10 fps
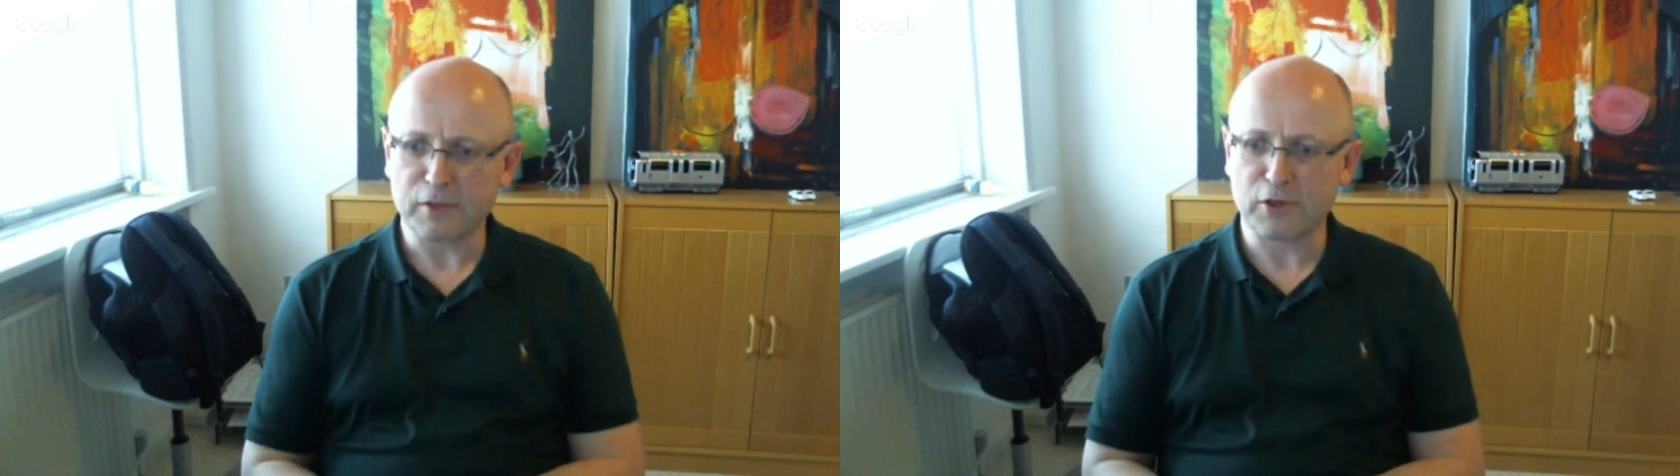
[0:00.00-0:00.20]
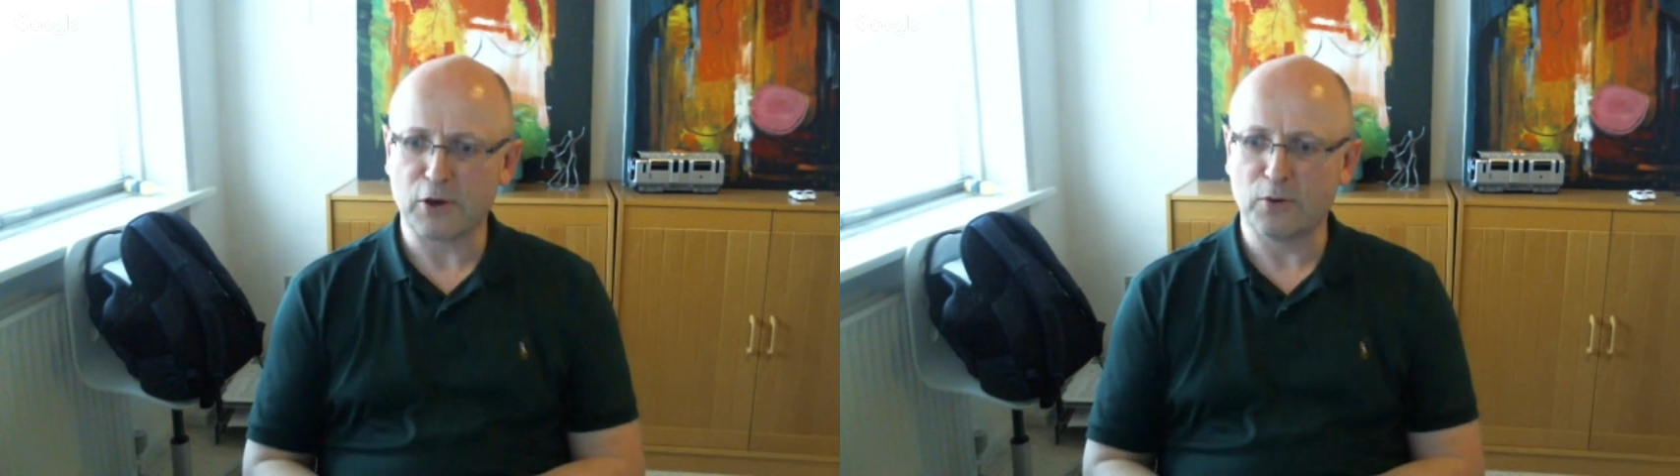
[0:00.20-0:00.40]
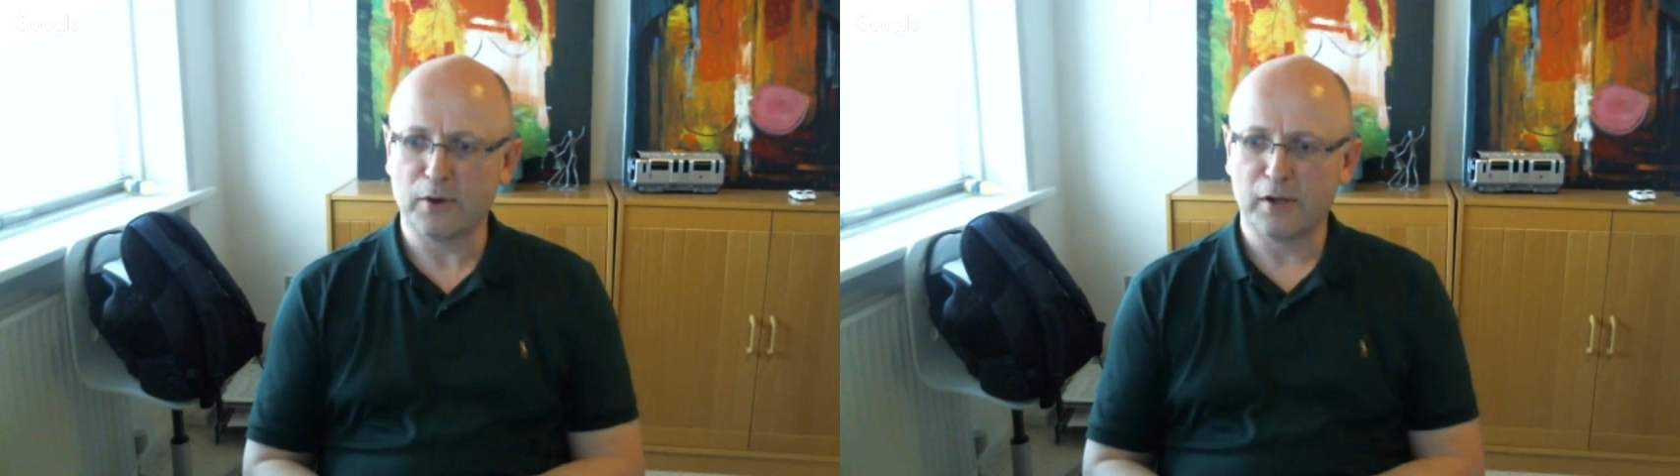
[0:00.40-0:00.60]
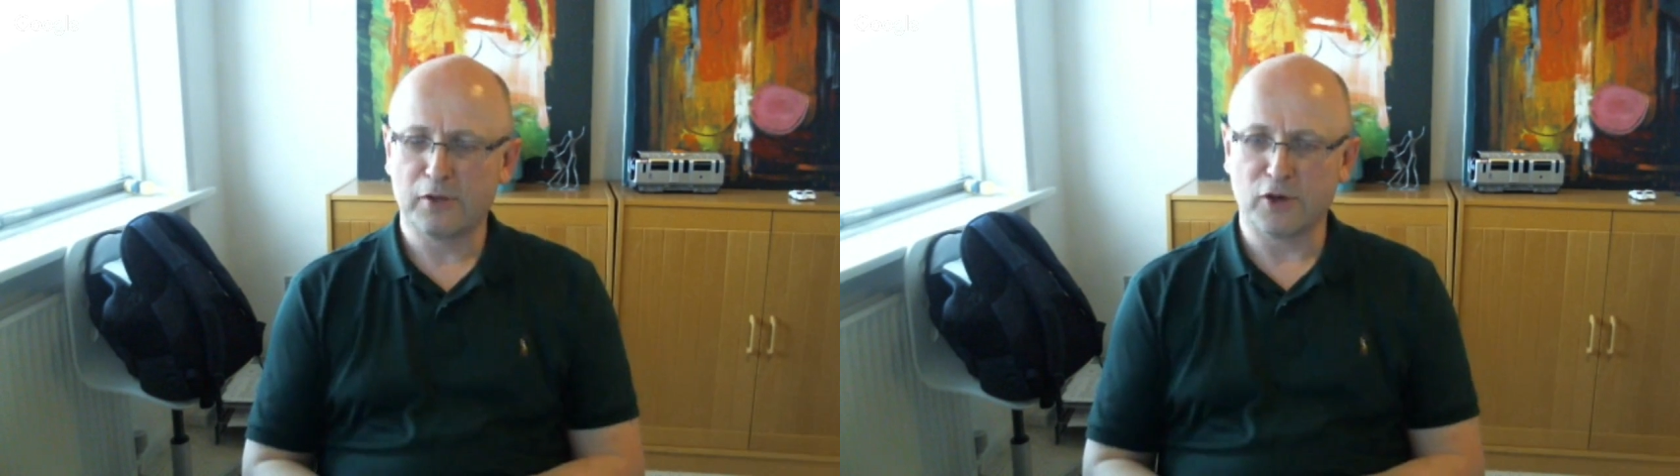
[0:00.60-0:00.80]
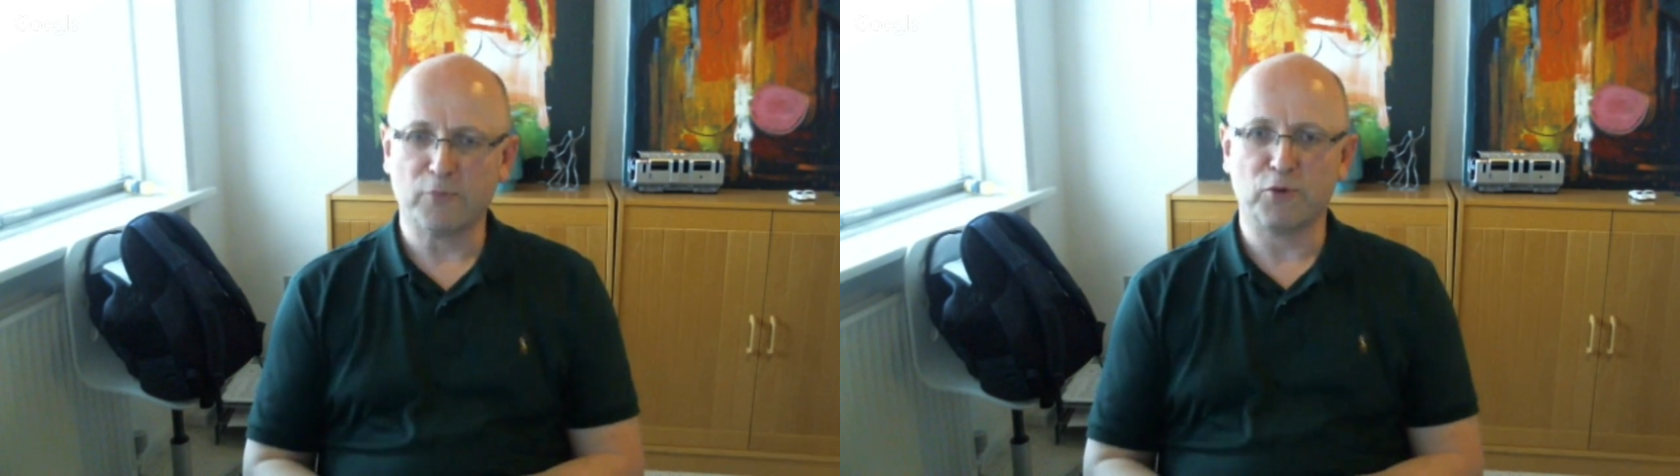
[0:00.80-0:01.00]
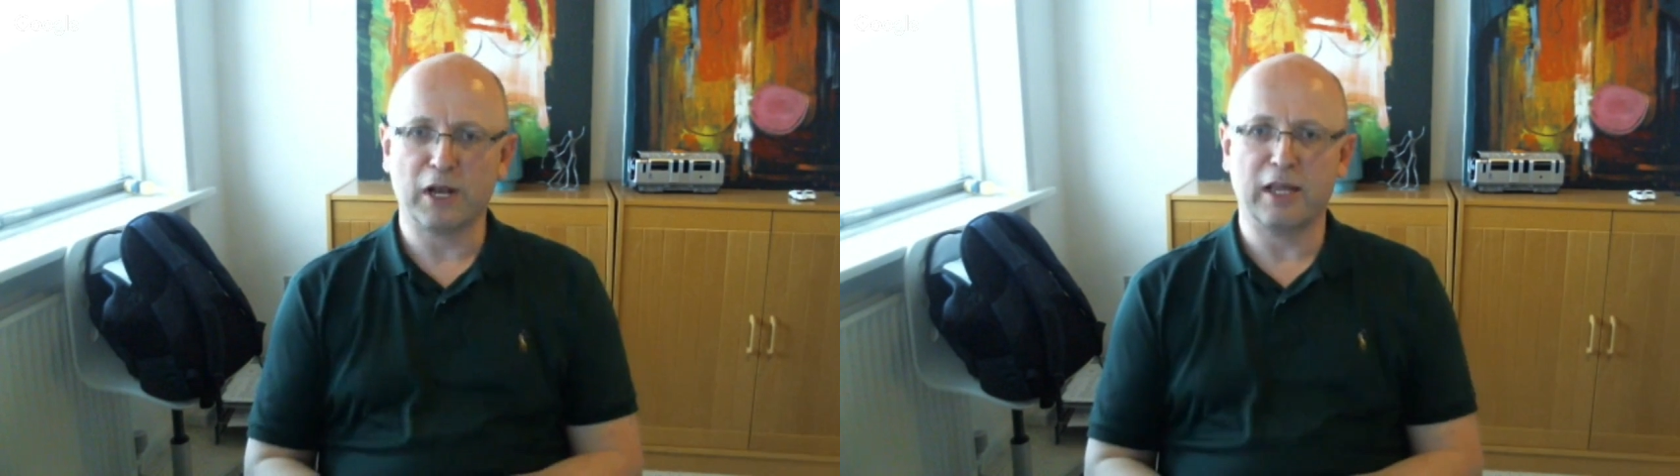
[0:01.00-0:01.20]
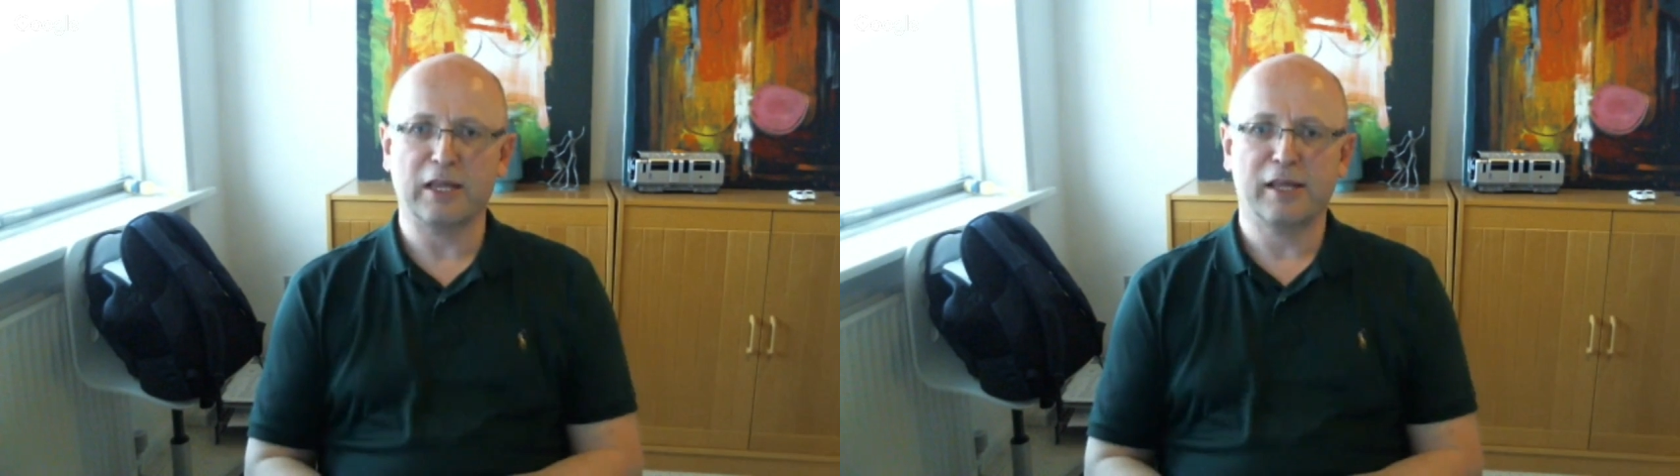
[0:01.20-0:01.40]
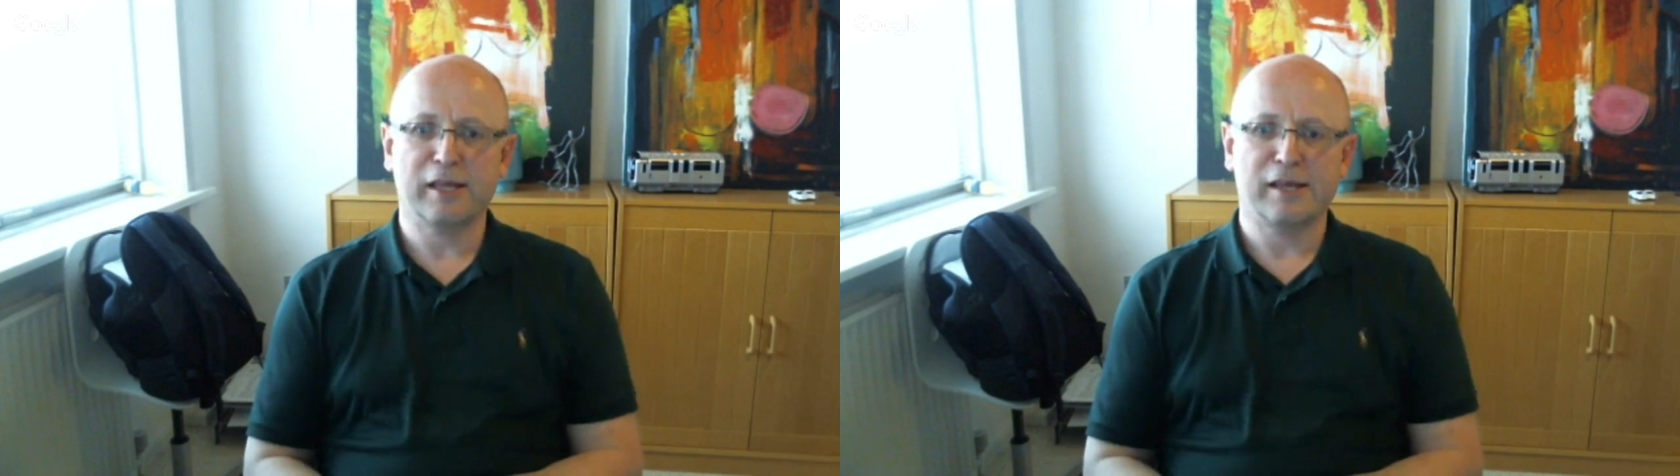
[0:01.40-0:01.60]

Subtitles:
So I'm really